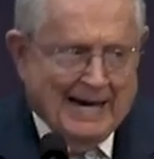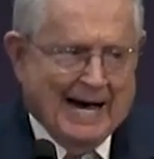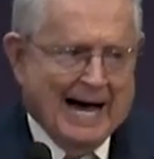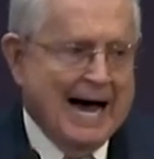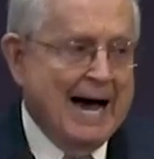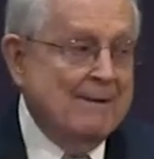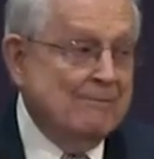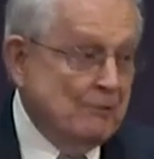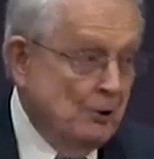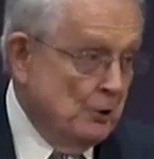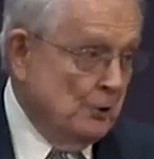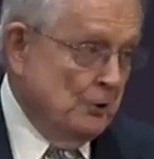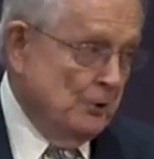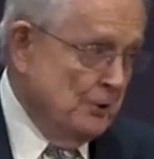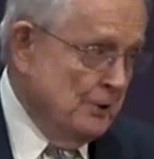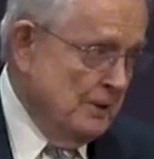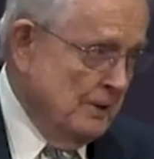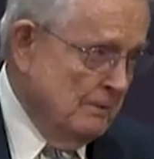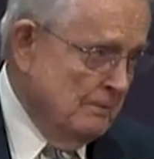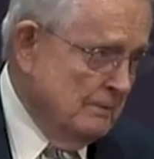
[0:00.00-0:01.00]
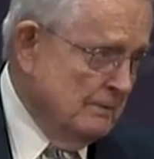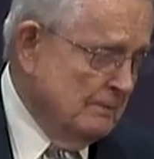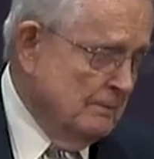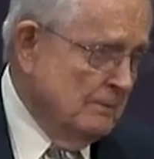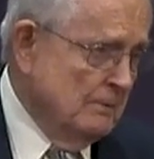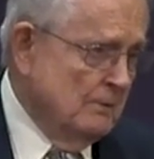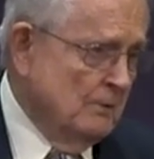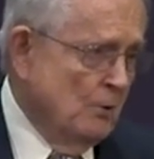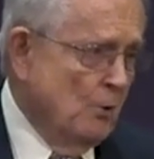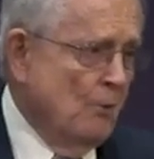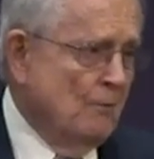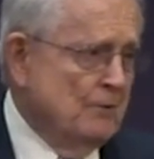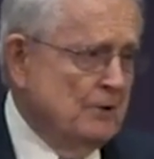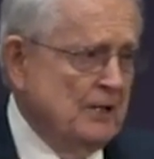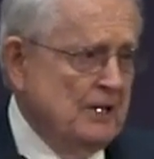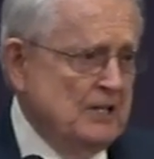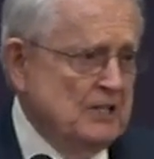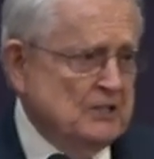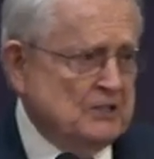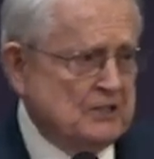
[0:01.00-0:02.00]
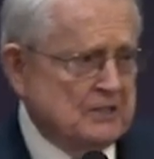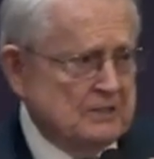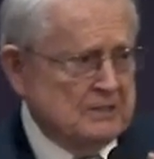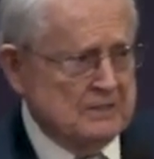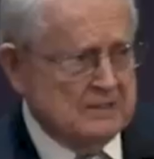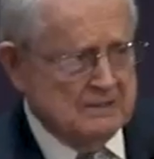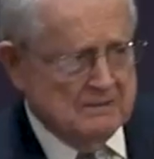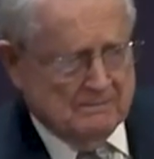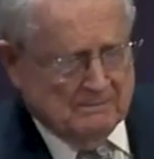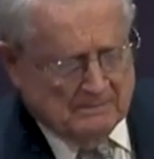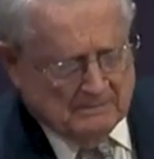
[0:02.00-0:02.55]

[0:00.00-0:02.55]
I've learned over these